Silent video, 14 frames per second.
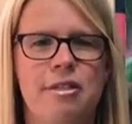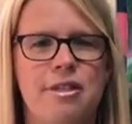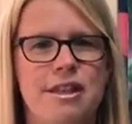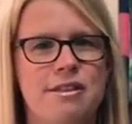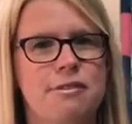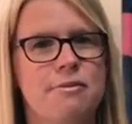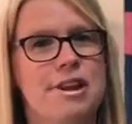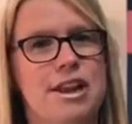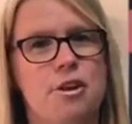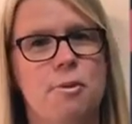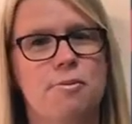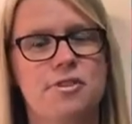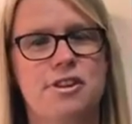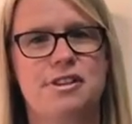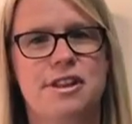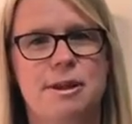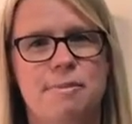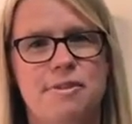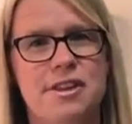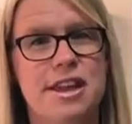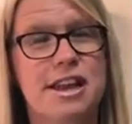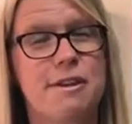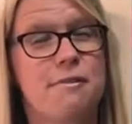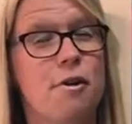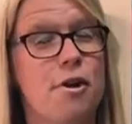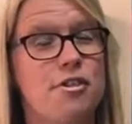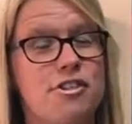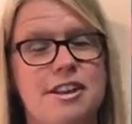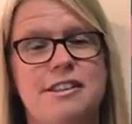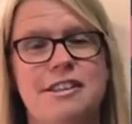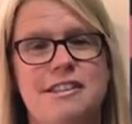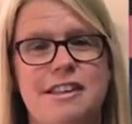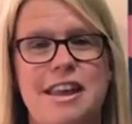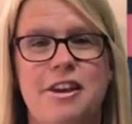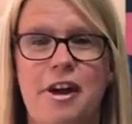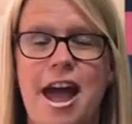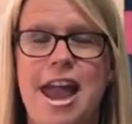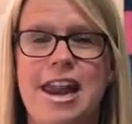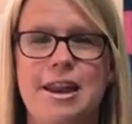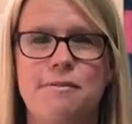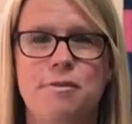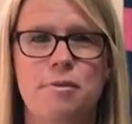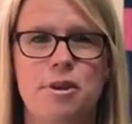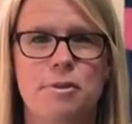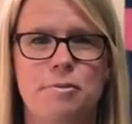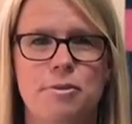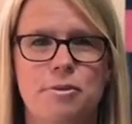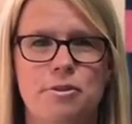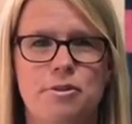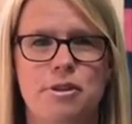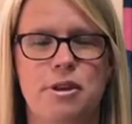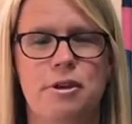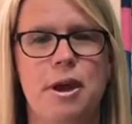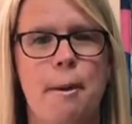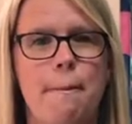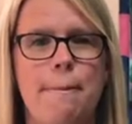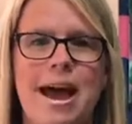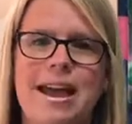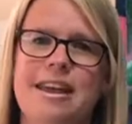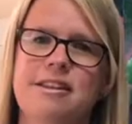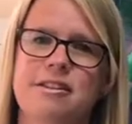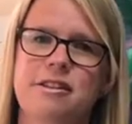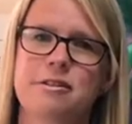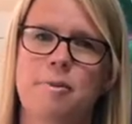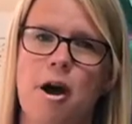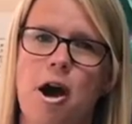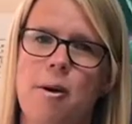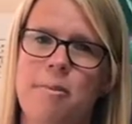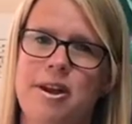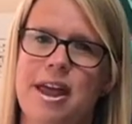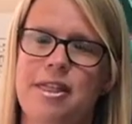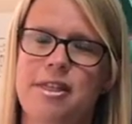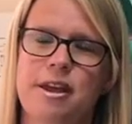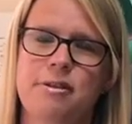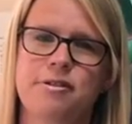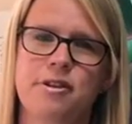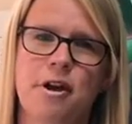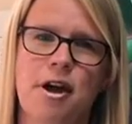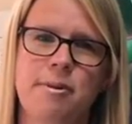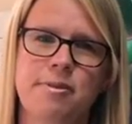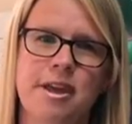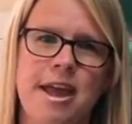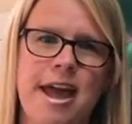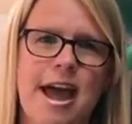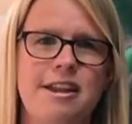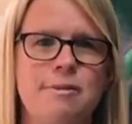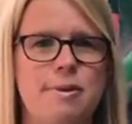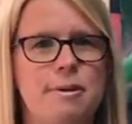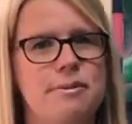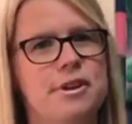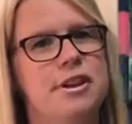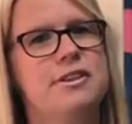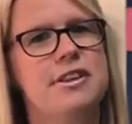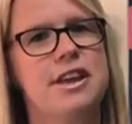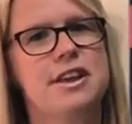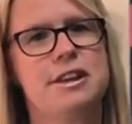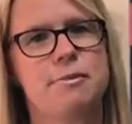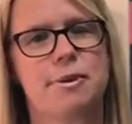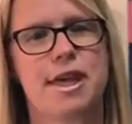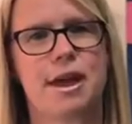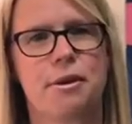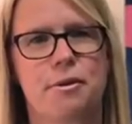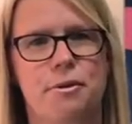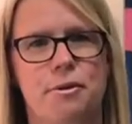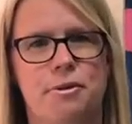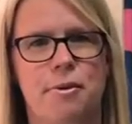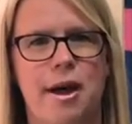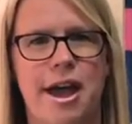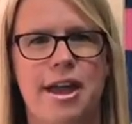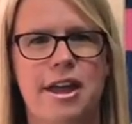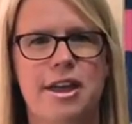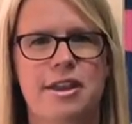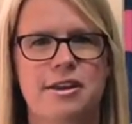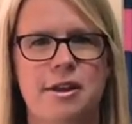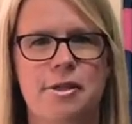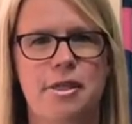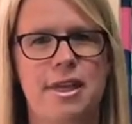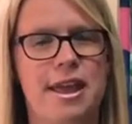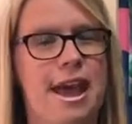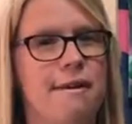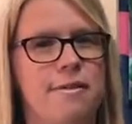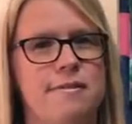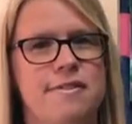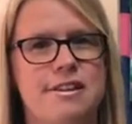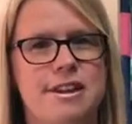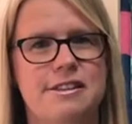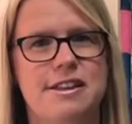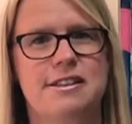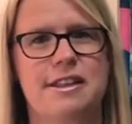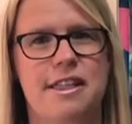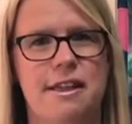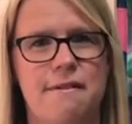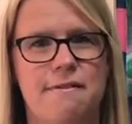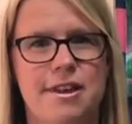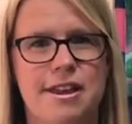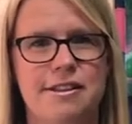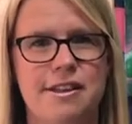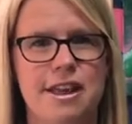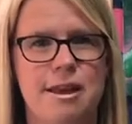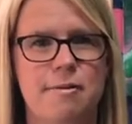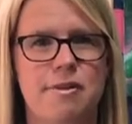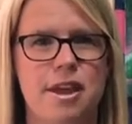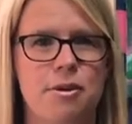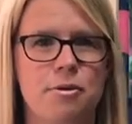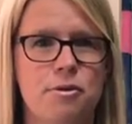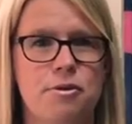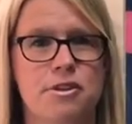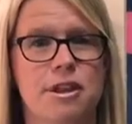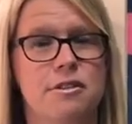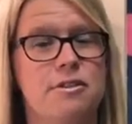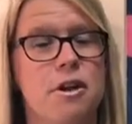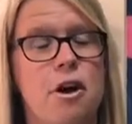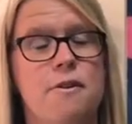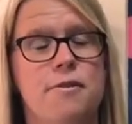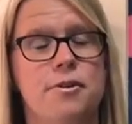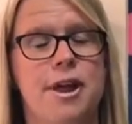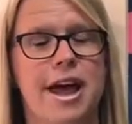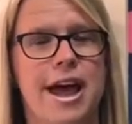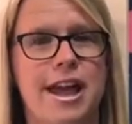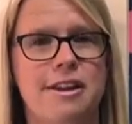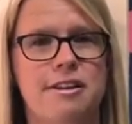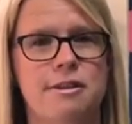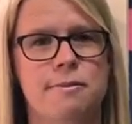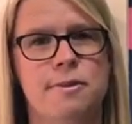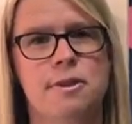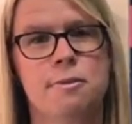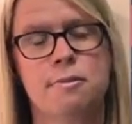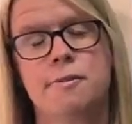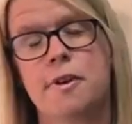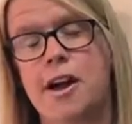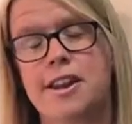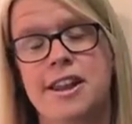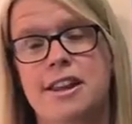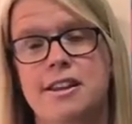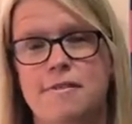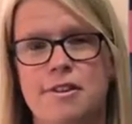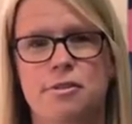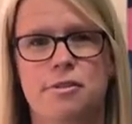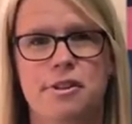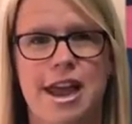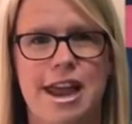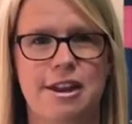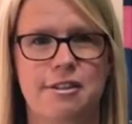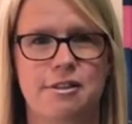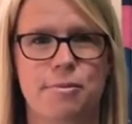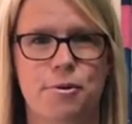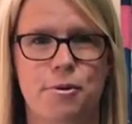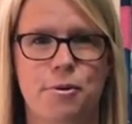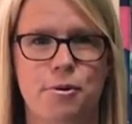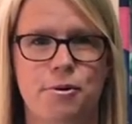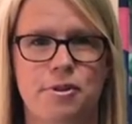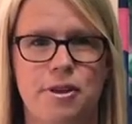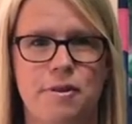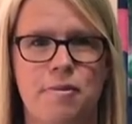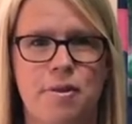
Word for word: This is really an opportunity, particularly for our GCSE and our A-level pupils, to come back into the department at those times and to be able to continue with their coursework, knowing that they have the facilities at their fingertips and also staff on hand to provide individual tailored support.